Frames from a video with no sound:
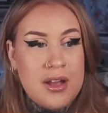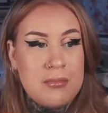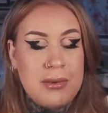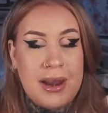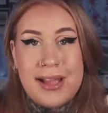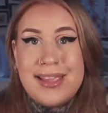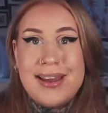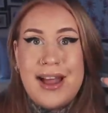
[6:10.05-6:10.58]

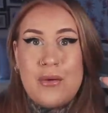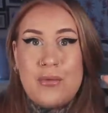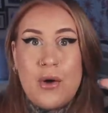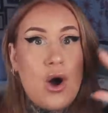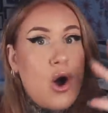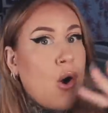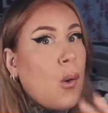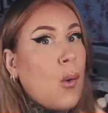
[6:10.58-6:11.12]
blacking out the
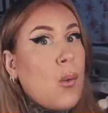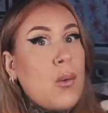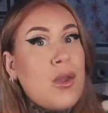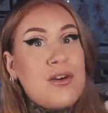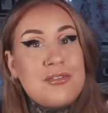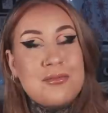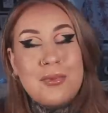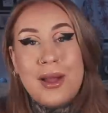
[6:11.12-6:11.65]
whole
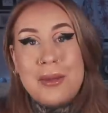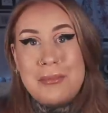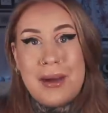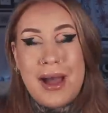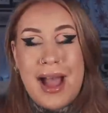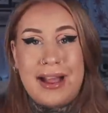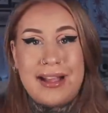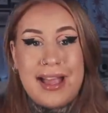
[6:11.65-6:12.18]
of my
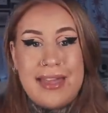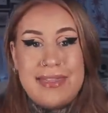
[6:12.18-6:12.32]
back